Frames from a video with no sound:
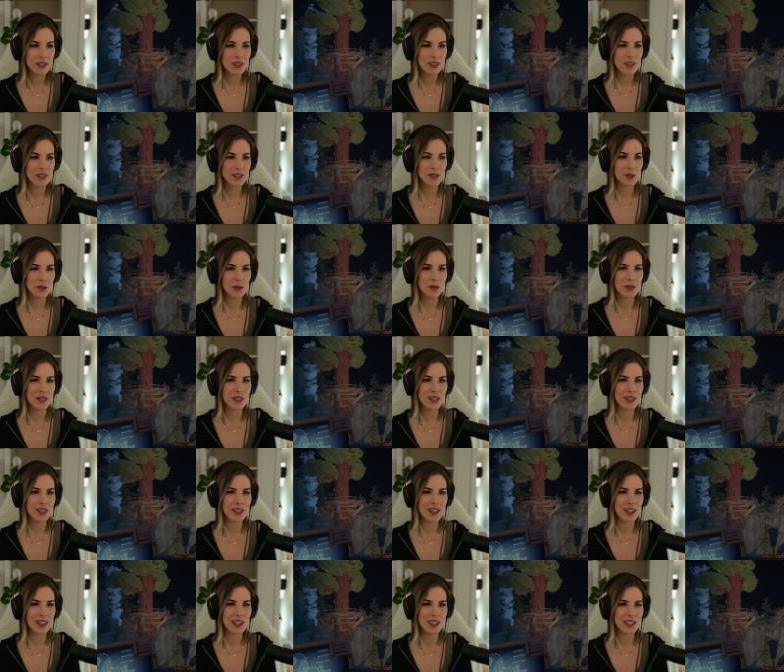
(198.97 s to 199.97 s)
Oh,
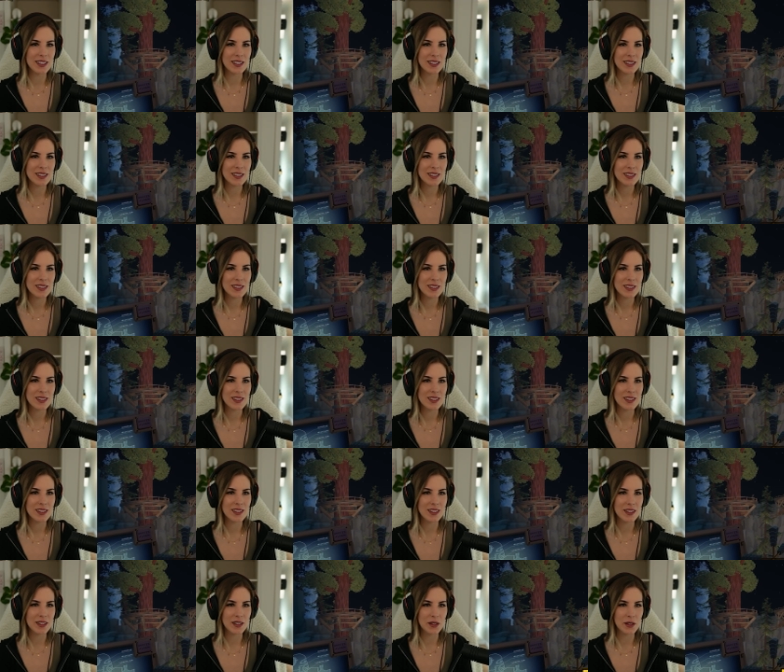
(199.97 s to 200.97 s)
God.
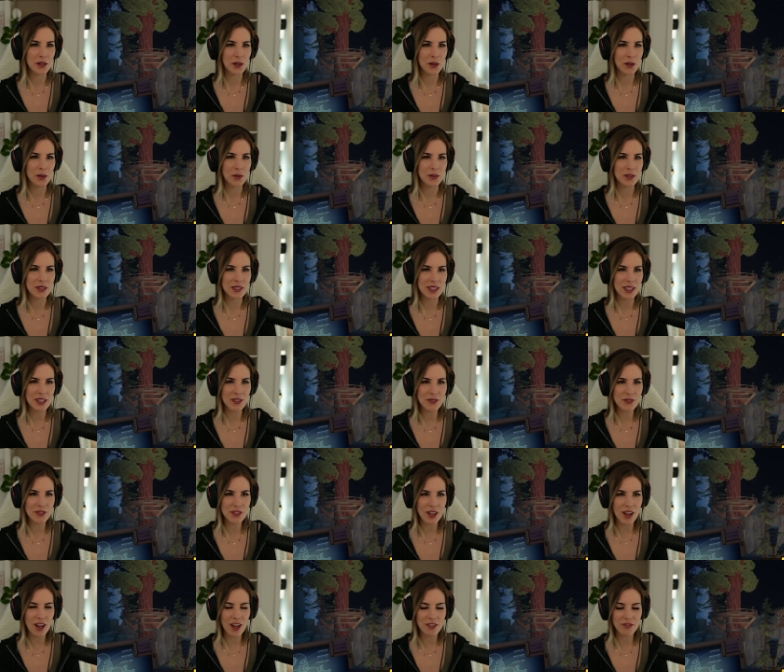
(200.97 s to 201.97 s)
Uh-oh.
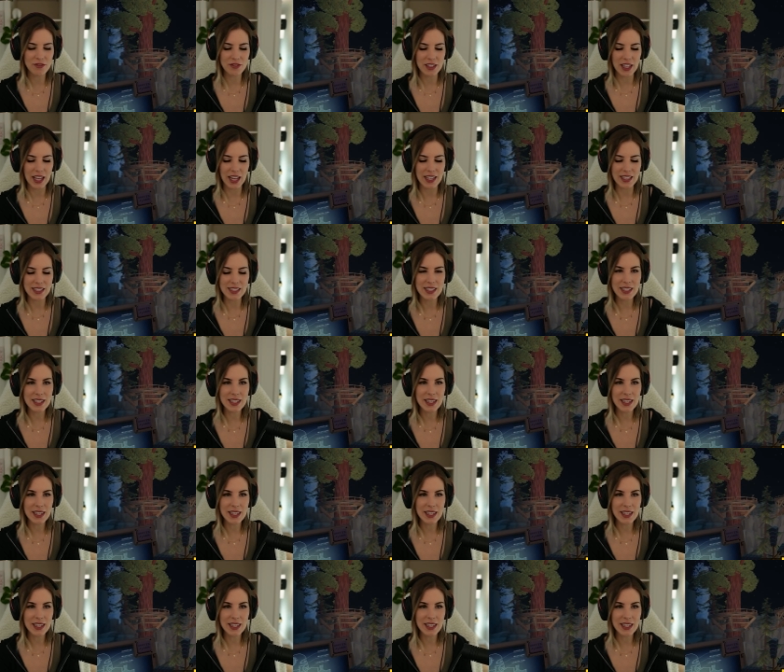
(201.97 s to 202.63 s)
Lift off landing